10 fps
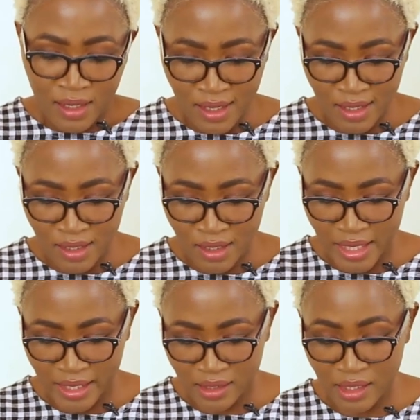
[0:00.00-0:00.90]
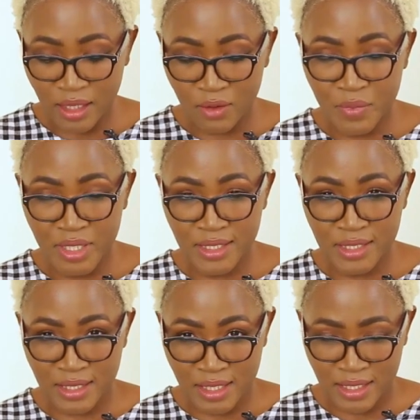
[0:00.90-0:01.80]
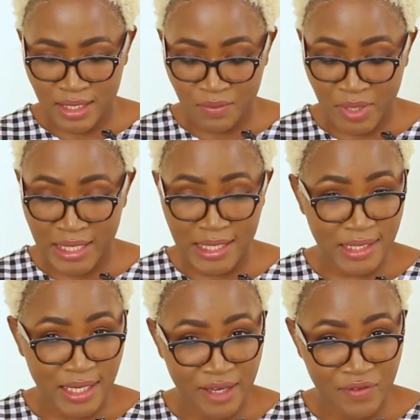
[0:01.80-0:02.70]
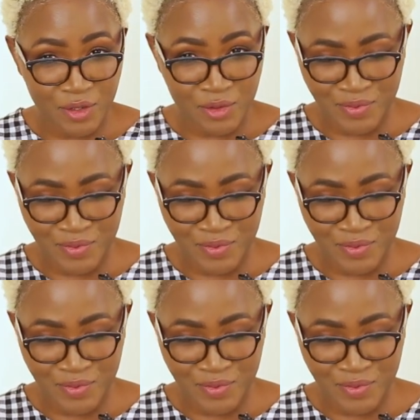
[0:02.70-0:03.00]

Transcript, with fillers: Ah, I think I'll be a designer in my next life too.